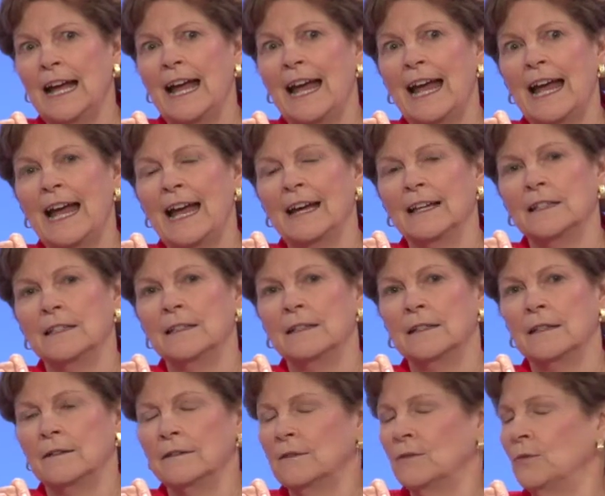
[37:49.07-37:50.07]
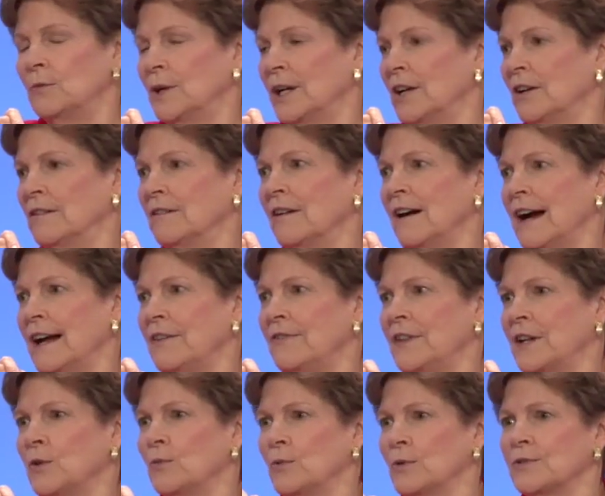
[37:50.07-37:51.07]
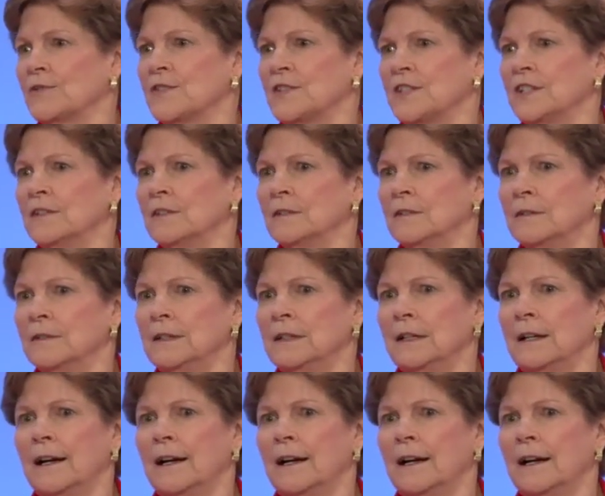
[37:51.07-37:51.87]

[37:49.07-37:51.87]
and where I think we're still